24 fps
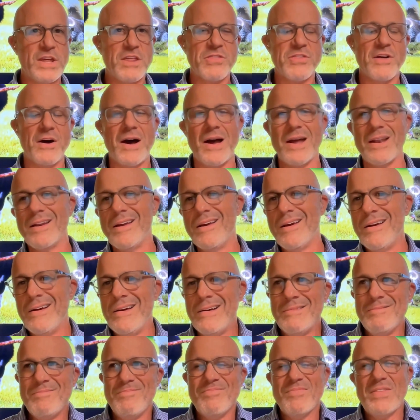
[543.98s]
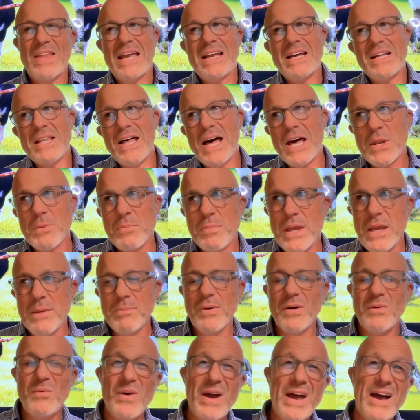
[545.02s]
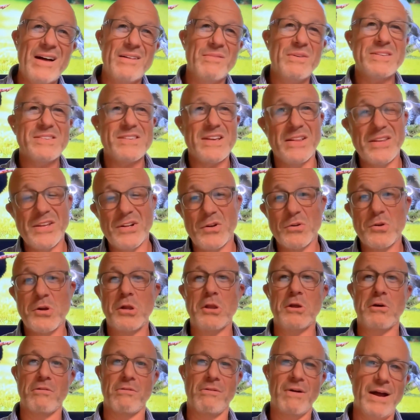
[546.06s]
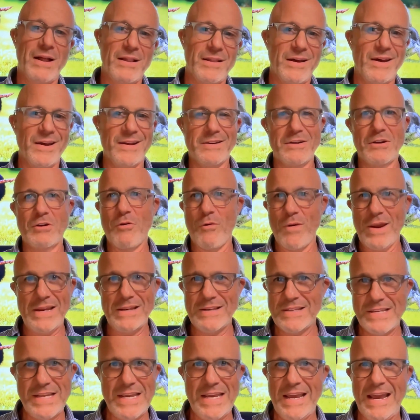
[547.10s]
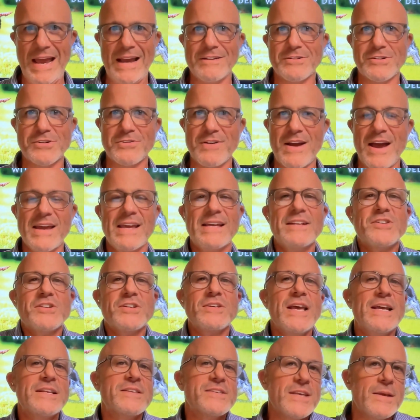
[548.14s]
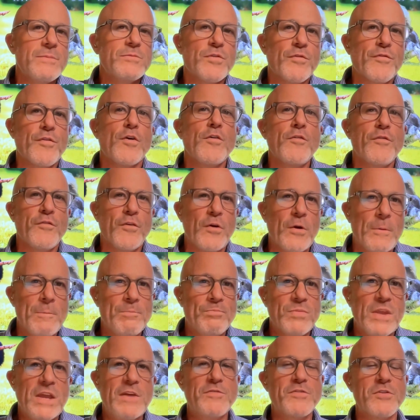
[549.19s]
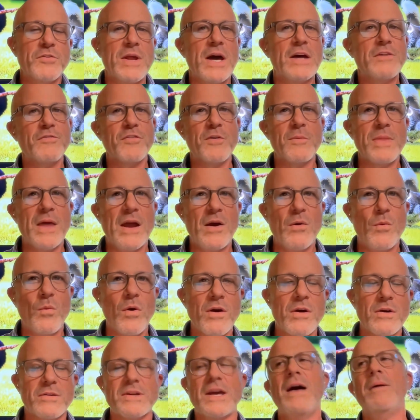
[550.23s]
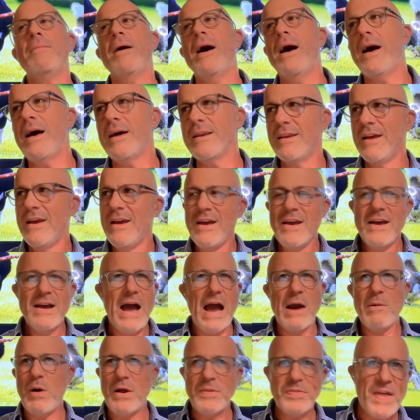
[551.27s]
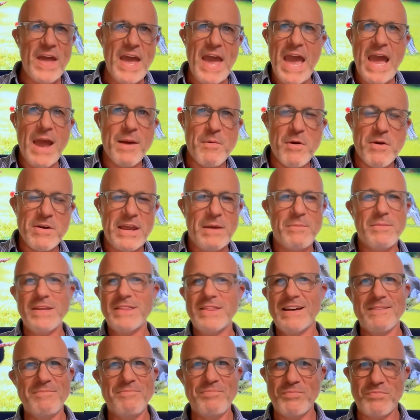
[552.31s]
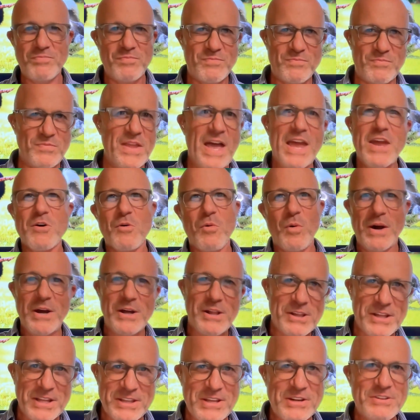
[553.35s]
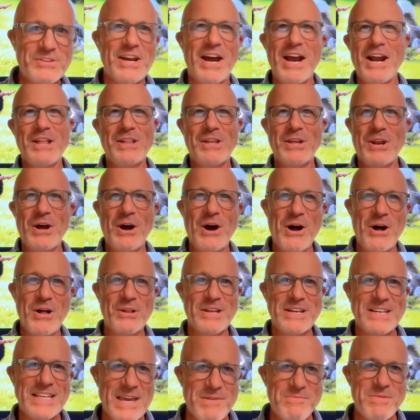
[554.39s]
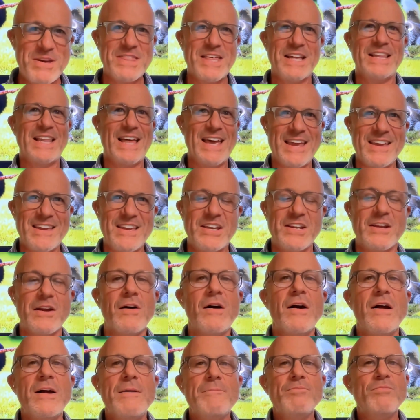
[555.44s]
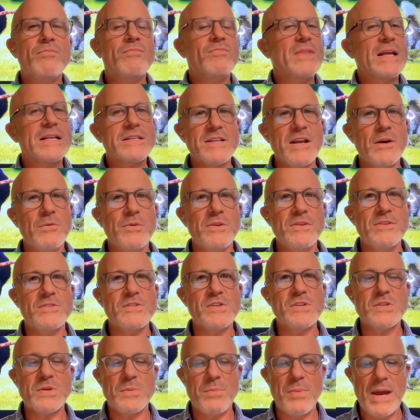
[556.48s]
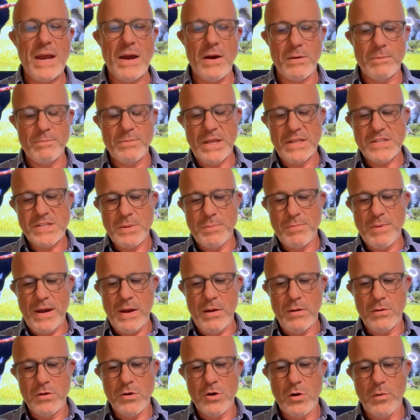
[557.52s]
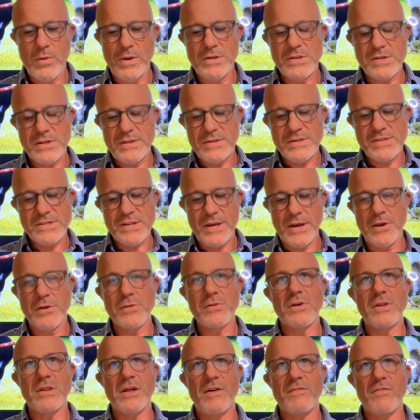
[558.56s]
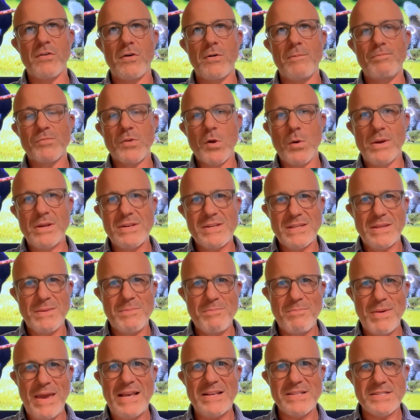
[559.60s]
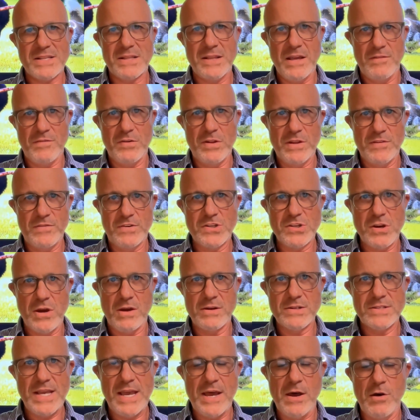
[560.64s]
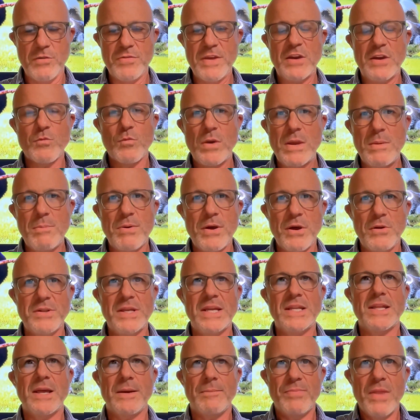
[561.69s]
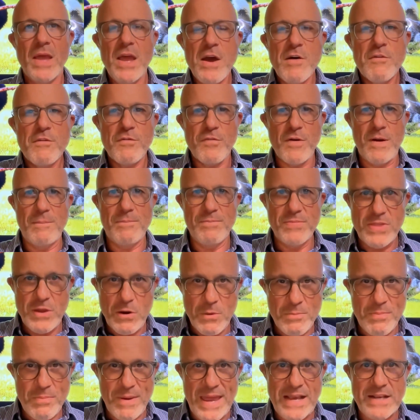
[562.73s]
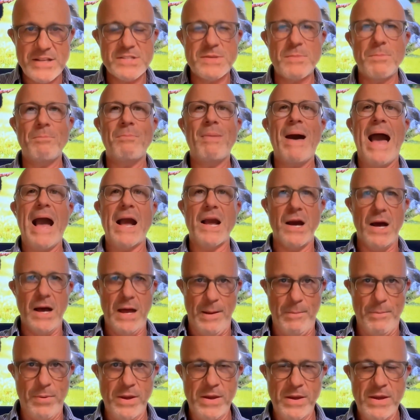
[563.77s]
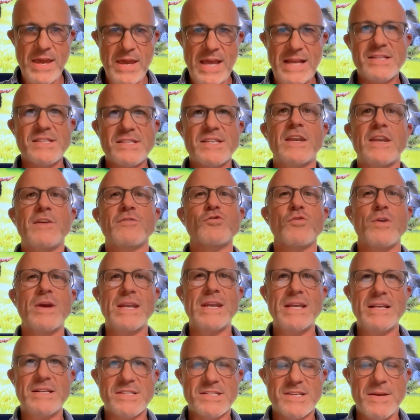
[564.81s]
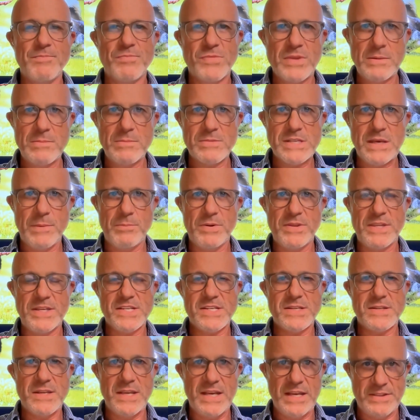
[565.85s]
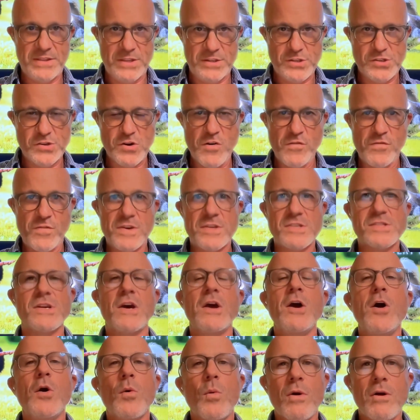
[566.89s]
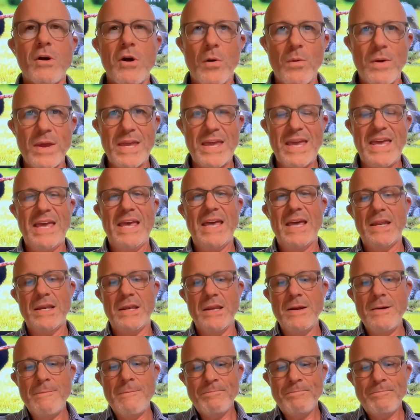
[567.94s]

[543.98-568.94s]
thought, like a lot of people, well, what's a little chlorella and green tea extract? It seems frou-frou. If you're not from that world, come on, I want the hammer. Give me the NyQuil and the Tylenol and give me the, that's not what this is about. It's about going to the cellular level, going to the base level of a dog's health and rebuilding them from their base back up. Instead of treating symptoms up at the surface, we're going in,